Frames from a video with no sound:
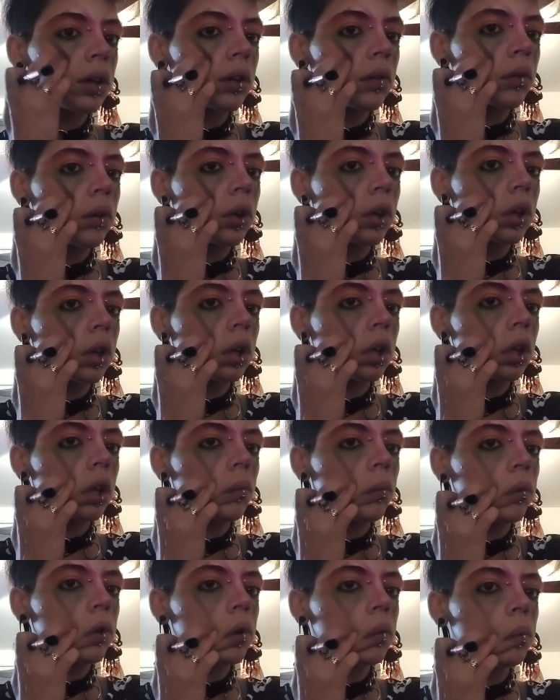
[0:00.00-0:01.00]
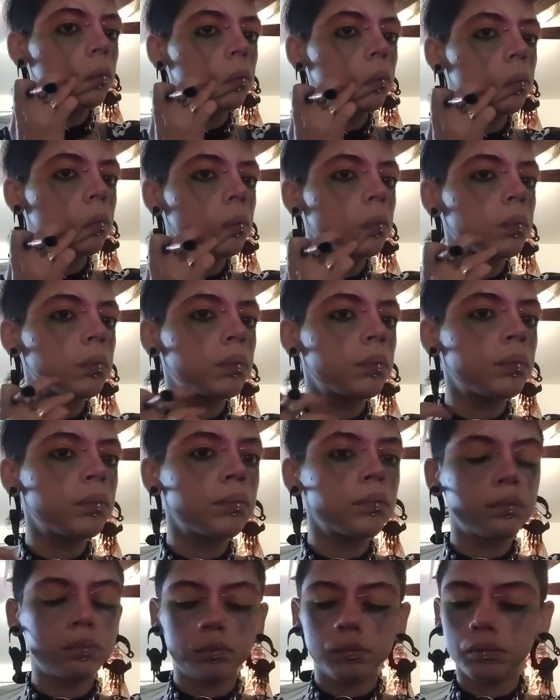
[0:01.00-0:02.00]
So we gotta clean them up.
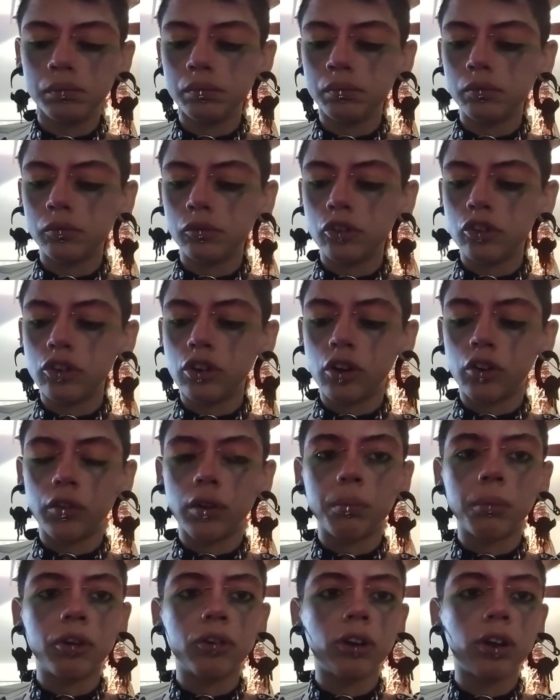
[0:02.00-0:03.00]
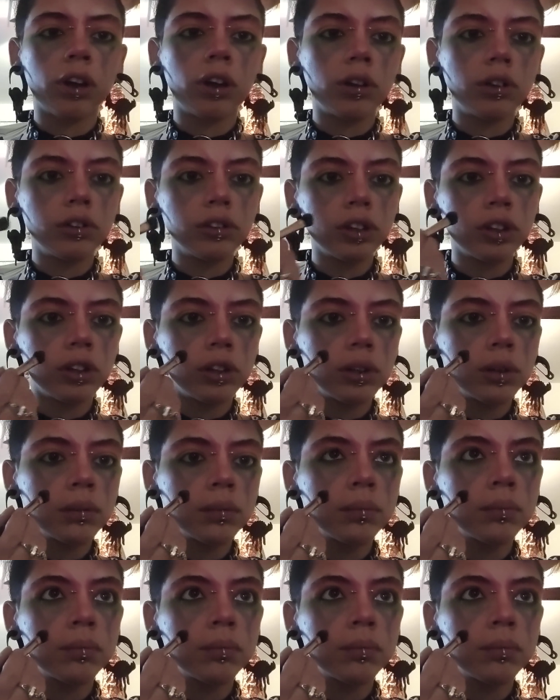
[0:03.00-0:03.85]
Gendering my triangles, I know.